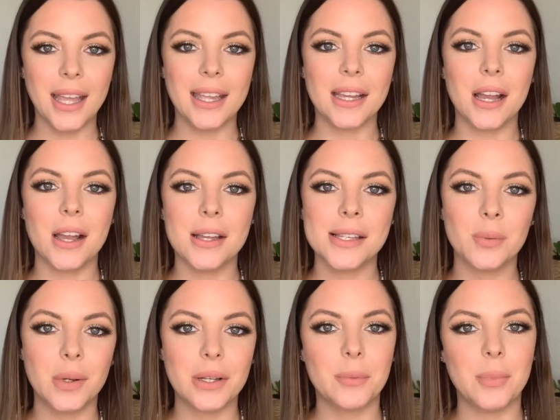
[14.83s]
guys,
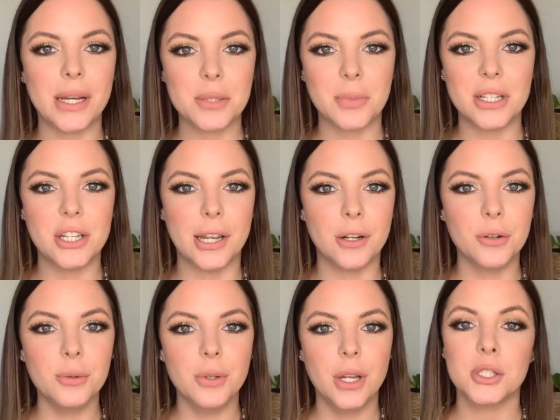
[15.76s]
welcome back to my
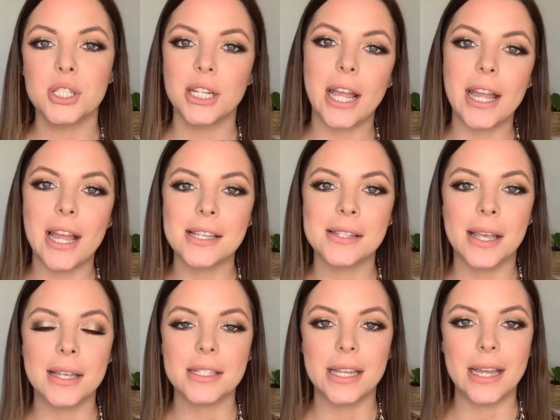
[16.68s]
channel. Today I
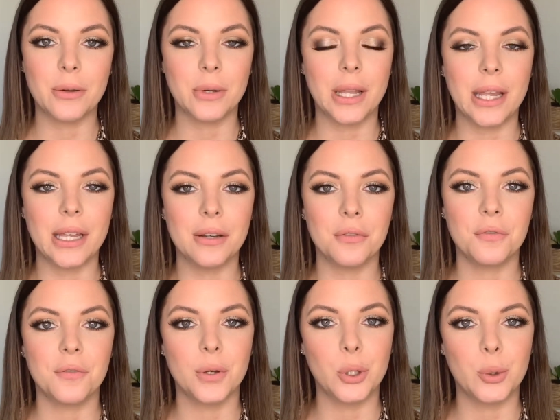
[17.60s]
sat down and
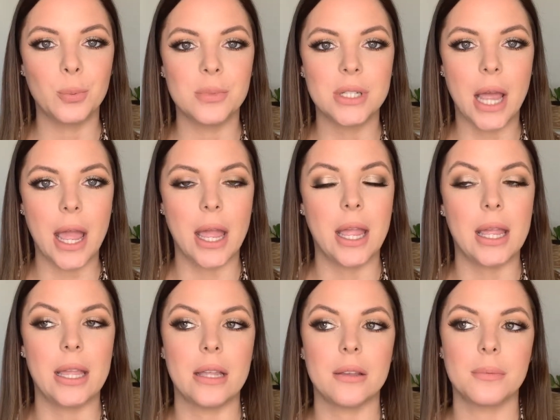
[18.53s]
filmed
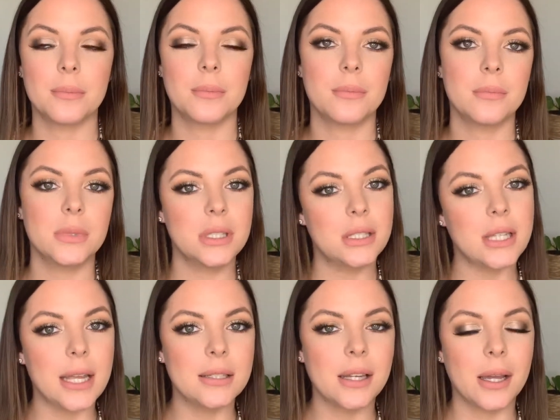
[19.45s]
a
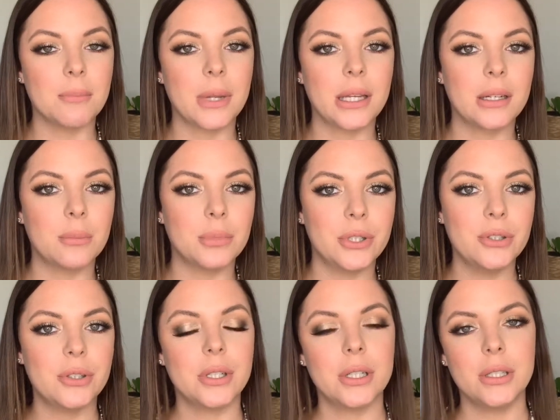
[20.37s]
daytime makeup
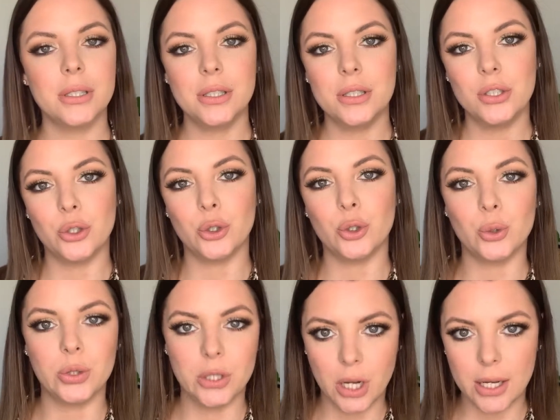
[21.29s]
look to
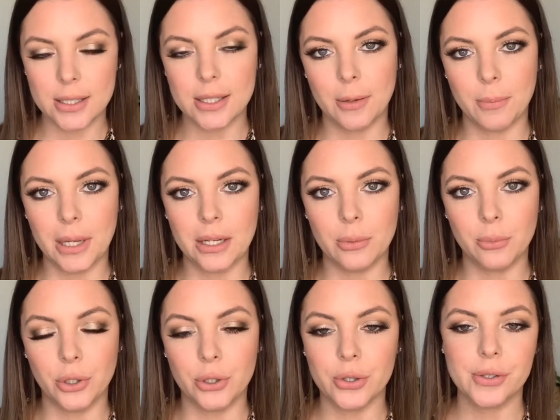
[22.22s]
nighttime makeup
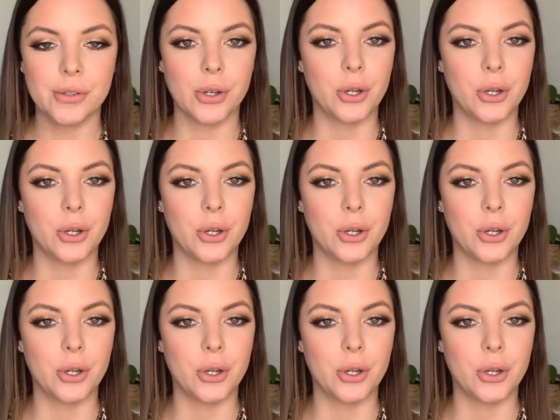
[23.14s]
look. So